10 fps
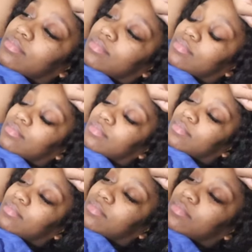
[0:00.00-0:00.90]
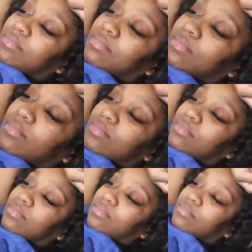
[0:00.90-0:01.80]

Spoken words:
But she stopped crying.